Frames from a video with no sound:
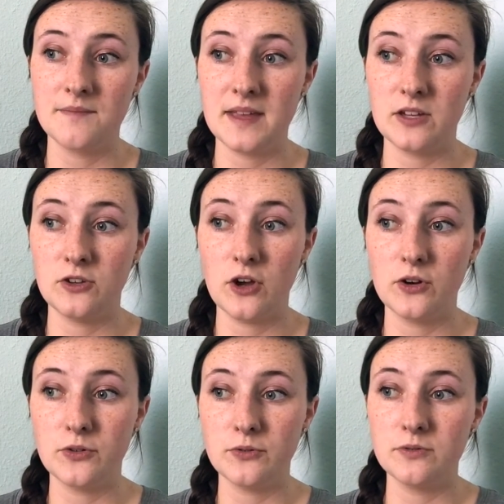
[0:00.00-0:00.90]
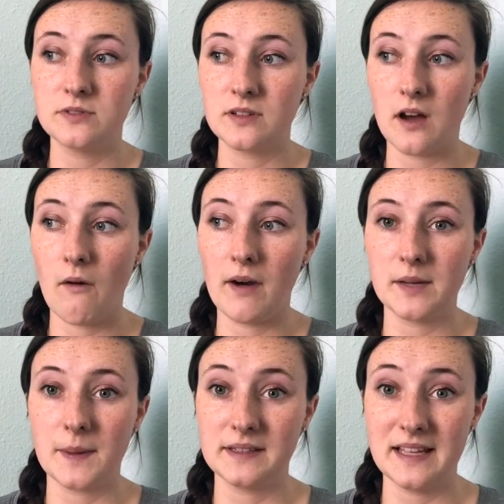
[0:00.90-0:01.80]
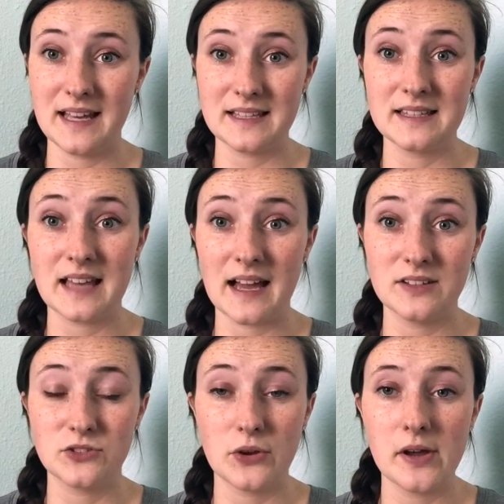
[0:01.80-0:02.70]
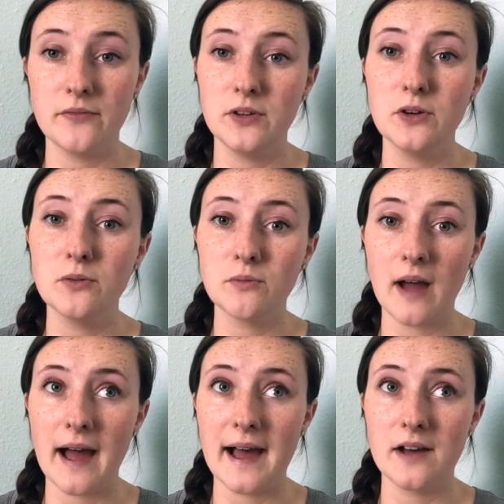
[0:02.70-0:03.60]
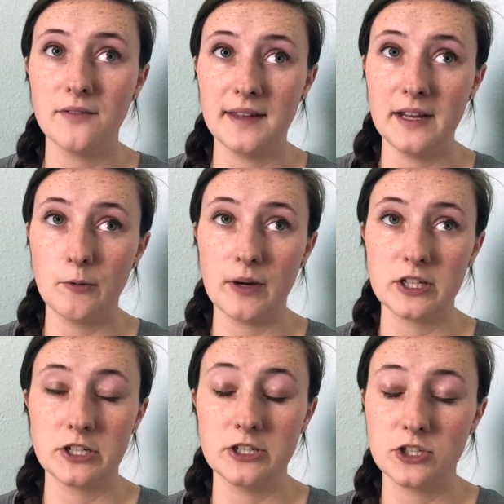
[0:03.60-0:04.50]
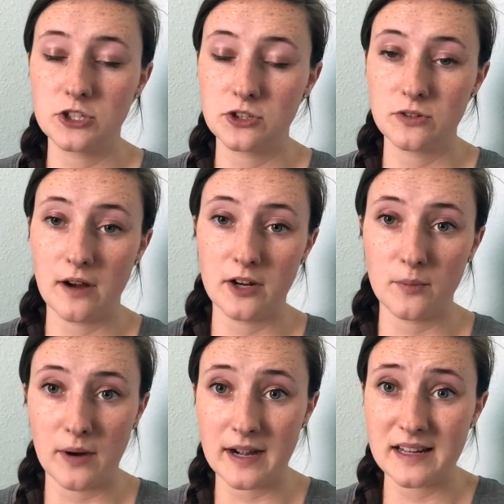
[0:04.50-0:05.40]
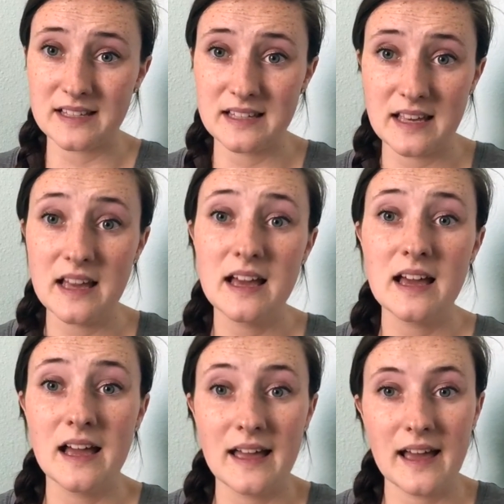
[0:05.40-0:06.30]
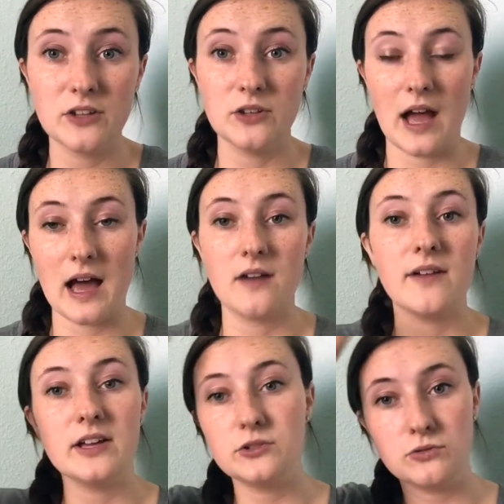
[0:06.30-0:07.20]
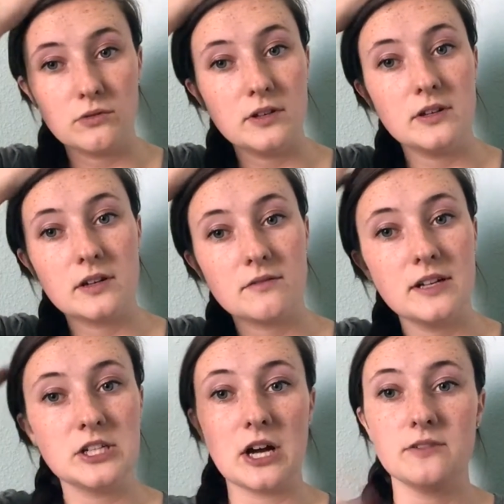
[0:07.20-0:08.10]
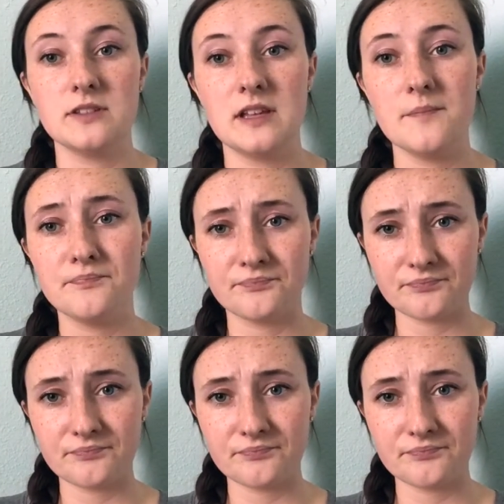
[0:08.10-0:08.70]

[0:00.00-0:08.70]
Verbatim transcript: that knows a lot about the inside. So if you have any questions throughout your pregnancy and you have a doula, you can reach out to them,